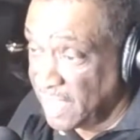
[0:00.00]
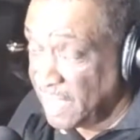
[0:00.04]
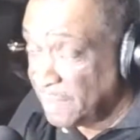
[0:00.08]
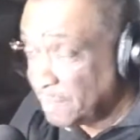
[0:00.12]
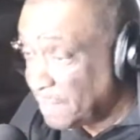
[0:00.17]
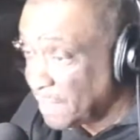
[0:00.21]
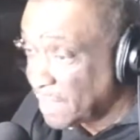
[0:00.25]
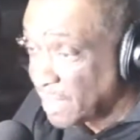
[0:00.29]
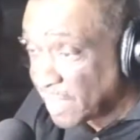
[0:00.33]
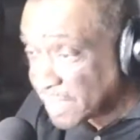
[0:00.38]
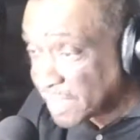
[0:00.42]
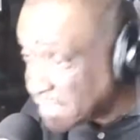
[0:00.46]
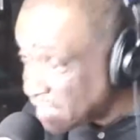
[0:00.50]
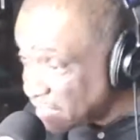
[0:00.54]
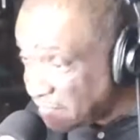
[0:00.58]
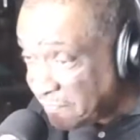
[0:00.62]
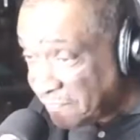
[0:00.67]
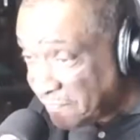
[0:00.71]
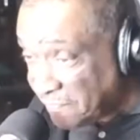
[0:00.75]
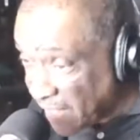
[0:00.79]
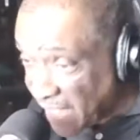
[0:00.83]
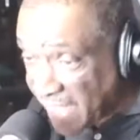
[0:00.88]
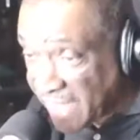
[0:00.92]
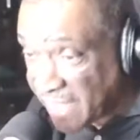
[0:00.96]
because he
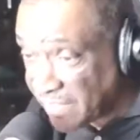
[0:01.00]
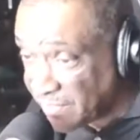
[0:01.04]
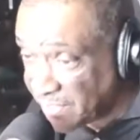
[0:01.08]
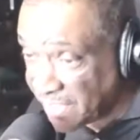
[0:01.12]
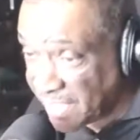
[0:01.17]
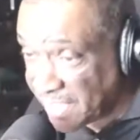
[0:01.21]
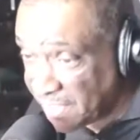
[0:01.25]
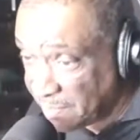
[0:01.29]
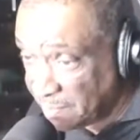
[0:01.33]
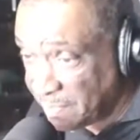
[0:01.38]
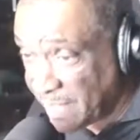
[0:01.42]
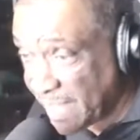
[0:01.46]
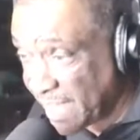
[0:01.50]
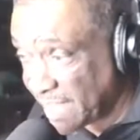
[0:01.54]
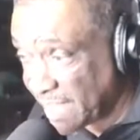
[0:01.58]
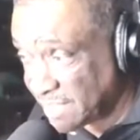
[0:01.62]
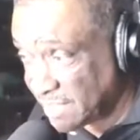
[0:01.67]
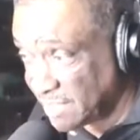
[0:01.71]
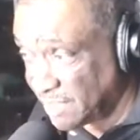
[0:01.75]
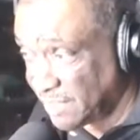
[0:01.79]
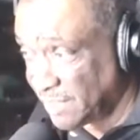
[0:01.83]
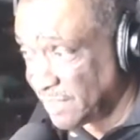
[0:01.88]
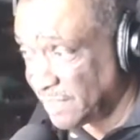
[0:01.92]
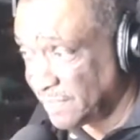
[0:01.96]
fired an
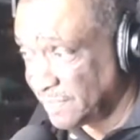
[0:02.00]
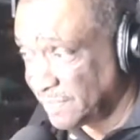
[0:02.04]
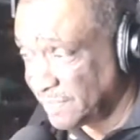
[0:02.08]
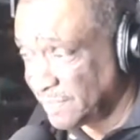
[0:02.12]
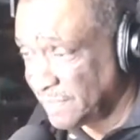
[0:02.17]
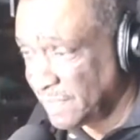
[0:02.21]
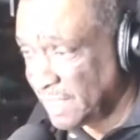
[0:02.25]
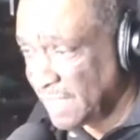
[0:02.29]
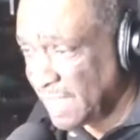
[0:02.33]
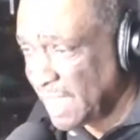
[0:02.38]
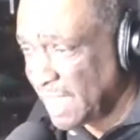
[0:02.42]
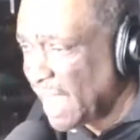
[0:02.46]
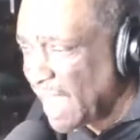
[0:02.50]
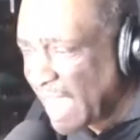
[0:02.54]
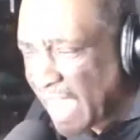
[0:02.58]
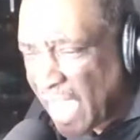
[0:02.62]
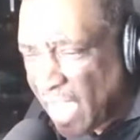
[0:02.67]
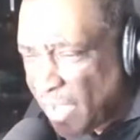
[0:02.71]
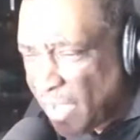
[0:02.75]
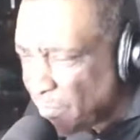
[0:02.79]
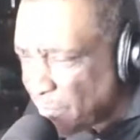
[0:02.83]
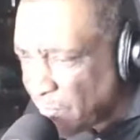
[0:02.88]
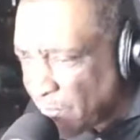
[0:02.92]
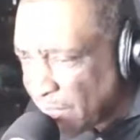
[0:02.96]
ambassador.
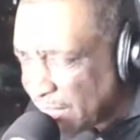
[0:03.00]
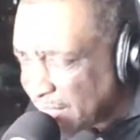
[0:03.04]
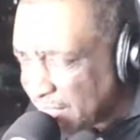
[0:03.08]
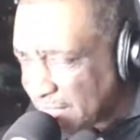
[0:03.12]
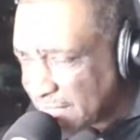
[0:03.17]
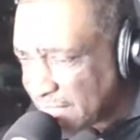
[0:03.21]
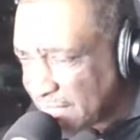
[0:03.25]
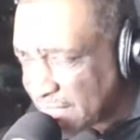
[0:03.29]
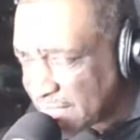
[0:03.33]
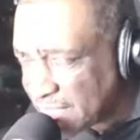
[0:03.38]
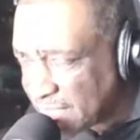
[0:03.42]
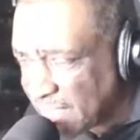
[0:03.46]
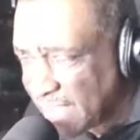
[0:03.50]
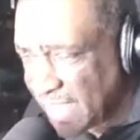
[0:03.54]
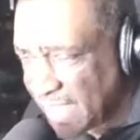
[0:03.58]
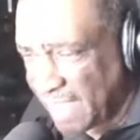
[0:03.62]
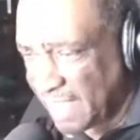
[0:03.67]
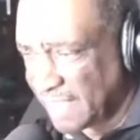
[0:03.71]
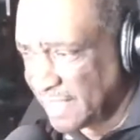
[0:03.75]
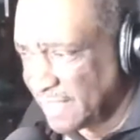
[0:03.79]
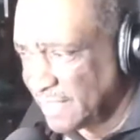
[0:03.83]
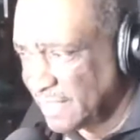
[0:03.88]
How crazy is that?